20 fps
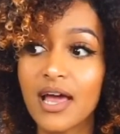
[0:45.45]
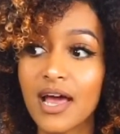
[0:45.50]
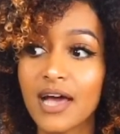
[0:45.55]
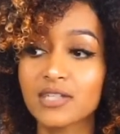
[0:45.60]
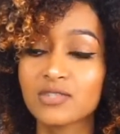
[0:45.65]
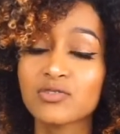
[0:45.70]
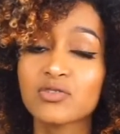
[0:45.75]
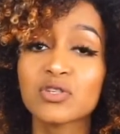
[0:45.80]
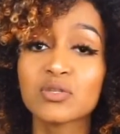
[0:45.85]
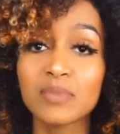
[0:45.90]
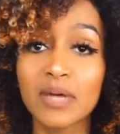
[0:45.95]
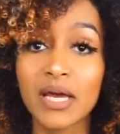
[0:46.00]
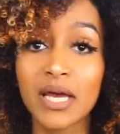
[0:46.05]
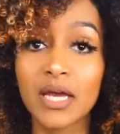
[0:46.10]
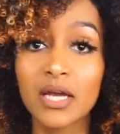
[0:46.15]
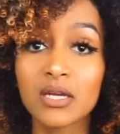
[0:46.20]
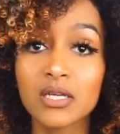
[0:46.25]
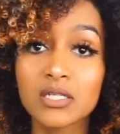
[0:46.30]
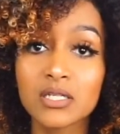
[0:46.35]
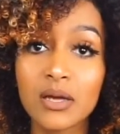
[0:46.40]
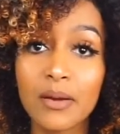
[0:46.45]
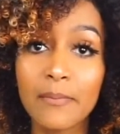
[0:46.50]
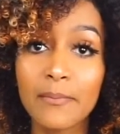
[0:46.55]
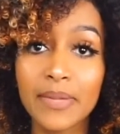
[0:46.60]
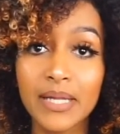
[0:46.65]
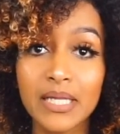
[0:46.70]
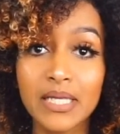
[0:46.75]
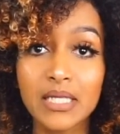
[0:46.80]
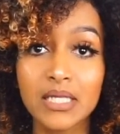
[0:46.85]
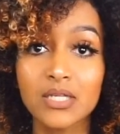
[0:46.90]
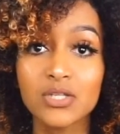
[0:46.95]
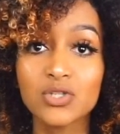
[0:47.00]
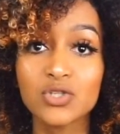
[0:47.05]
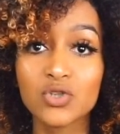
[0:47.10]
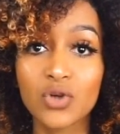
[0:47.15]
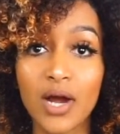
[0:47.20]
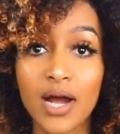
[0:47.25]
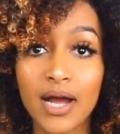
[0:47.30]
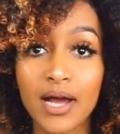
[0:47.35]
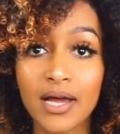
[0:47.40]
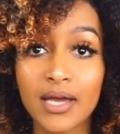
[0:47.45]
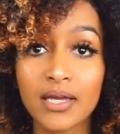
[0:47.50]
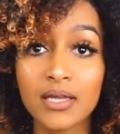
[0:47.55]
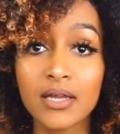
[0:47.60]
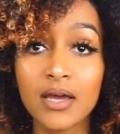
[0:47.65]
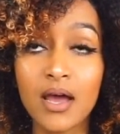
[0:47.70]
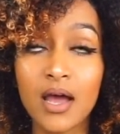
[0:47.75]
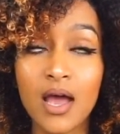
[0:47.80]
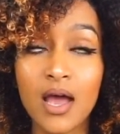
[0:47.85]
As soon as my hair is completely dried,